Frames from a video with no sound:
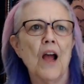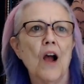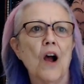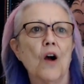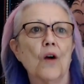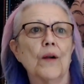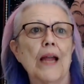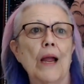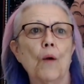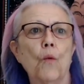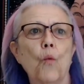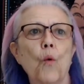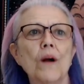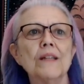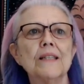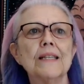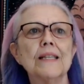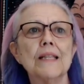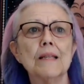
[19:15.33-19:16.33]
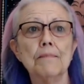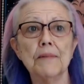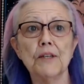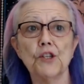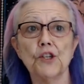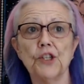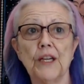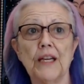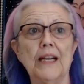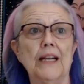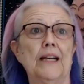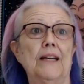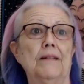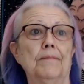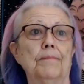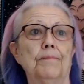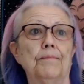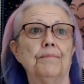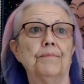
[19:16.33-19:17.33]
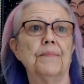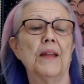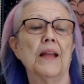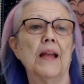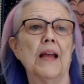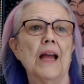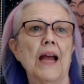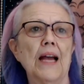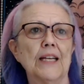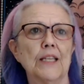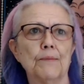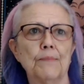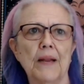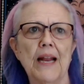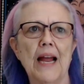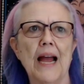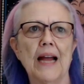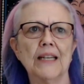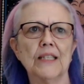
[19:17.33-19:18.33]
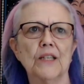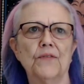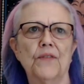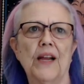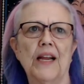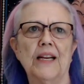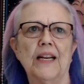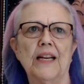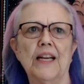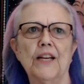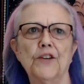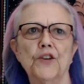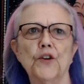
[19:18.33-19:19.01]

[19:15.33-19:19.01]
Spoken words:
Okay, once the machine has been activated and